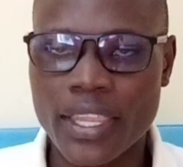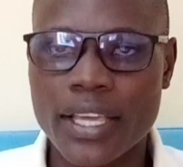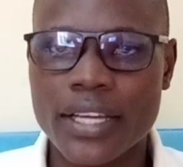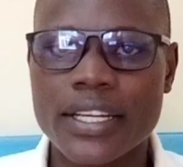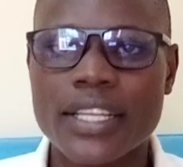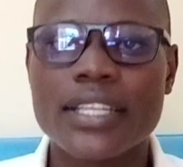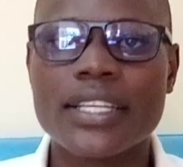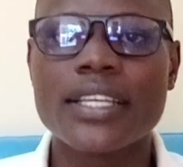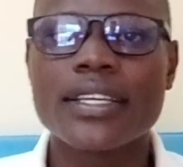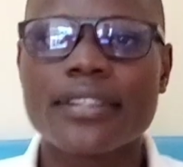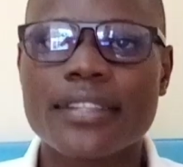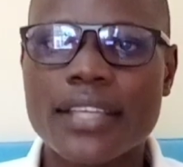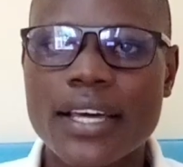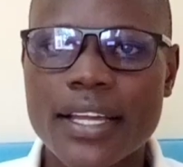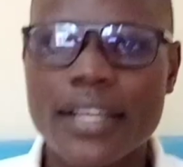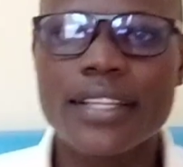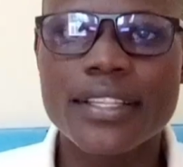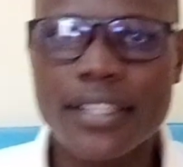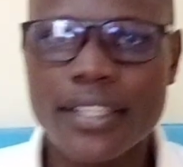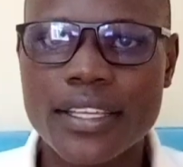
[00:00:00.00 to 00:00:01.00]
Then the
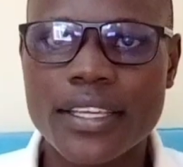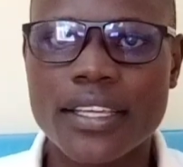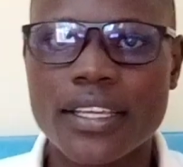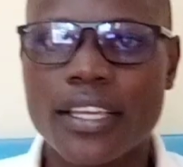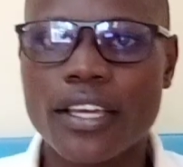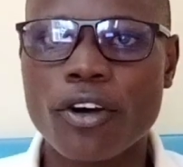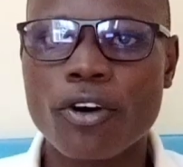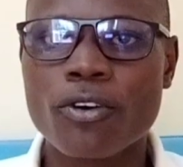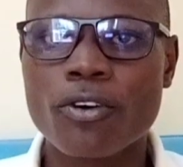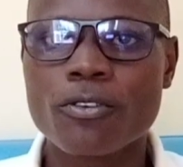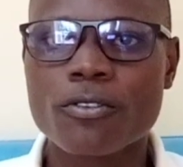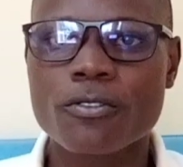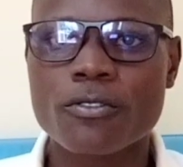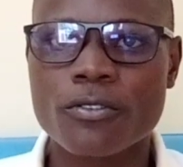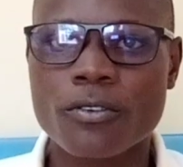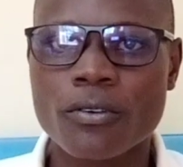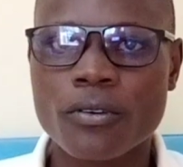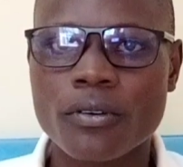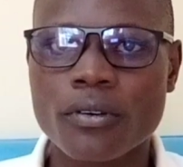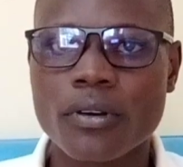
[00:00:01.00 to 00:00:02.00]
third thing
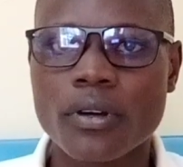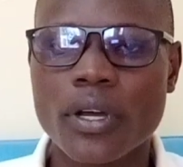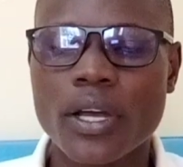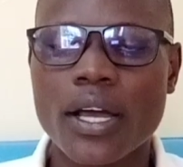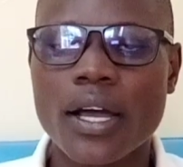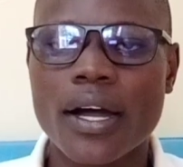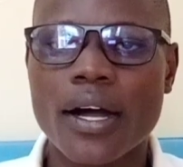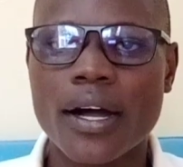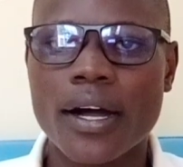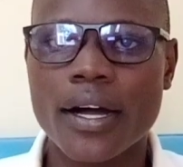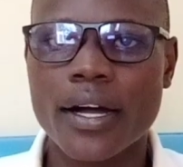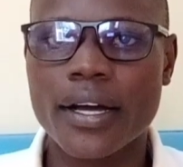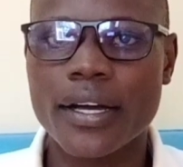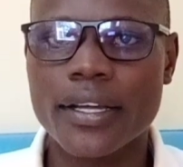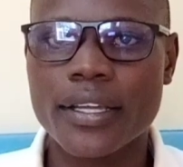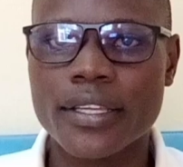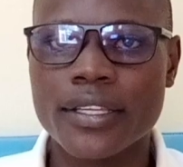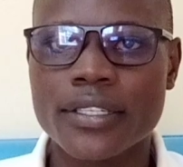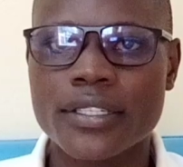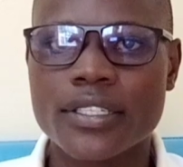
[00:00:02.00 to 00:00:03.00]
also,
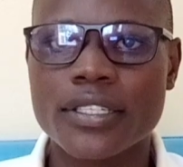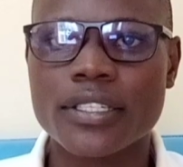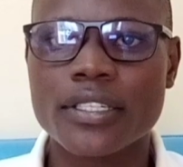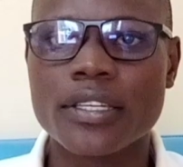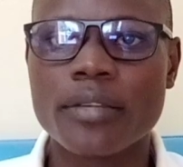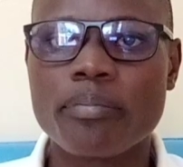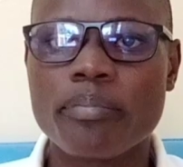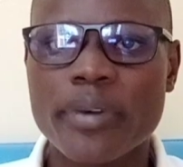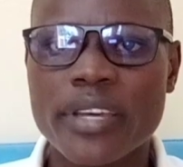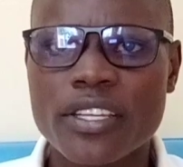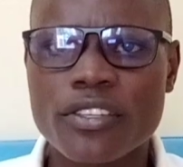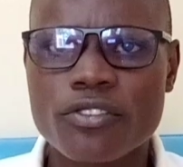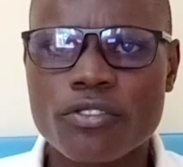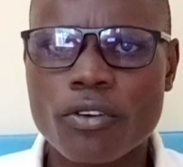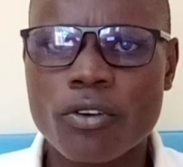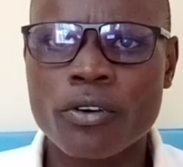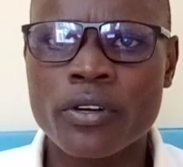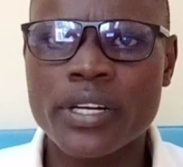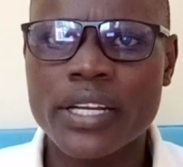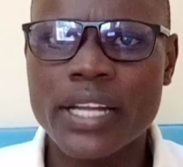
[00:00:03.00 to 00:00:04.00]
it depends
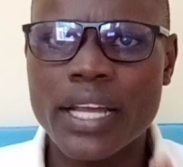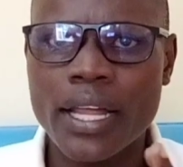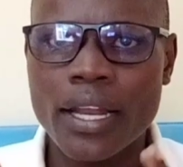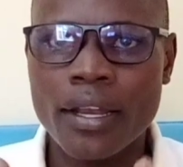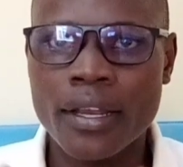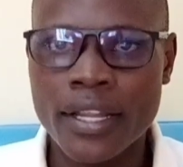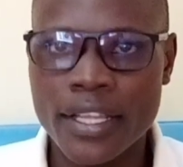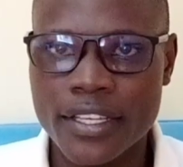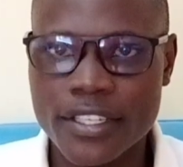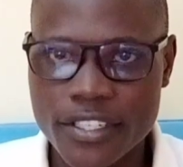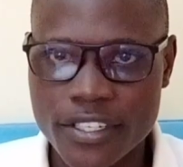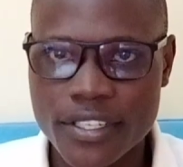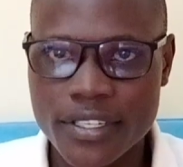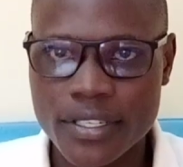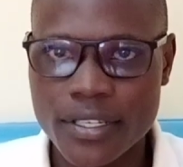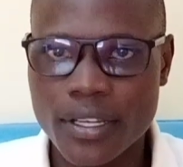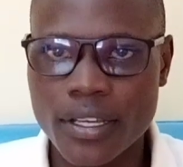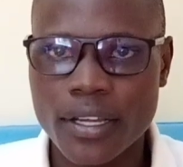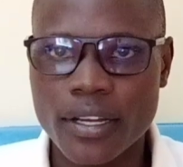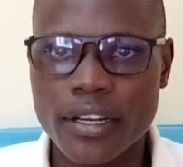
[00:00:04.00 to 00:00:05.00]
on the
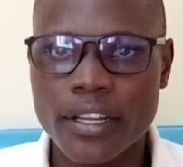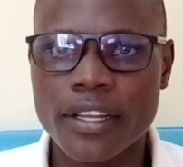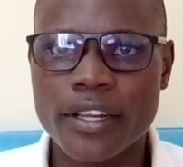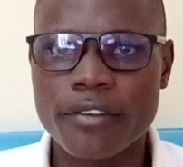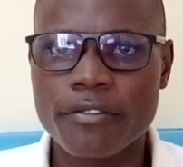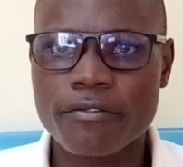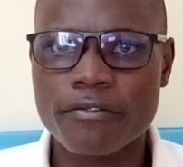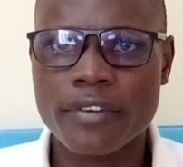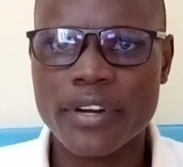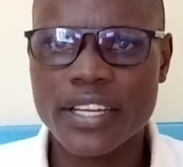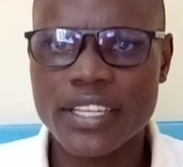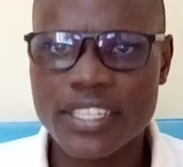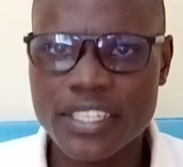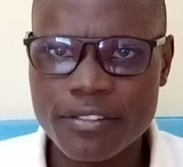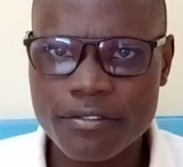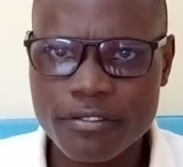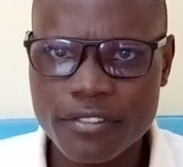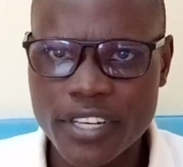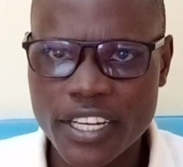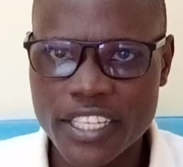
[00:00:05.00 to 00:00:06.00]
lens, the
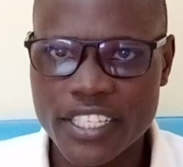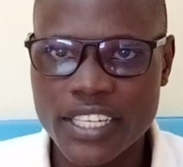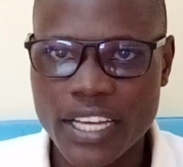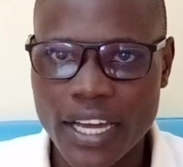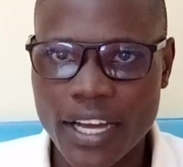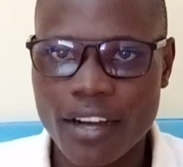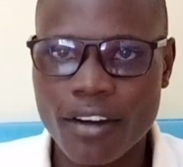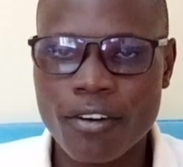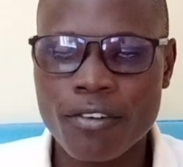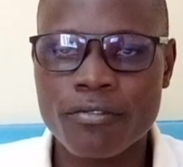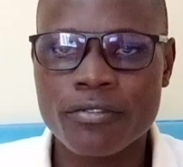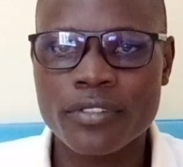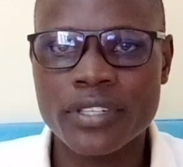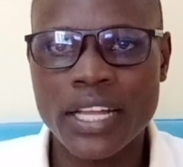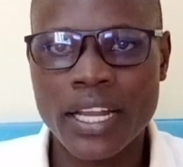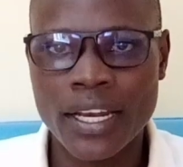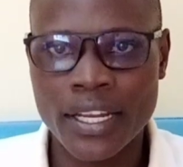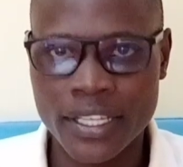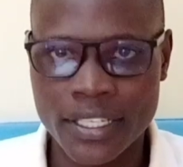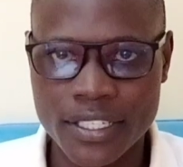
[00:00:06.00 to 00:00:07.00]
refractive nature of
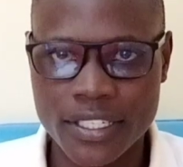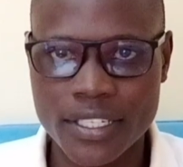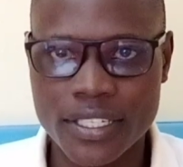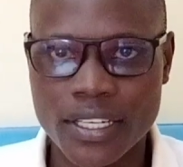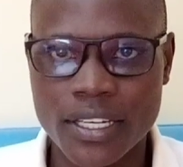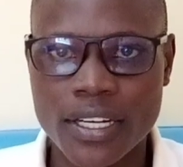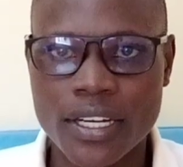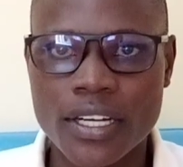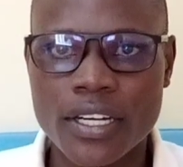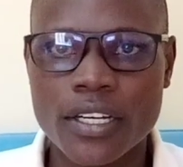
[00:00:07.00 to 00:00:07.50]
the lens.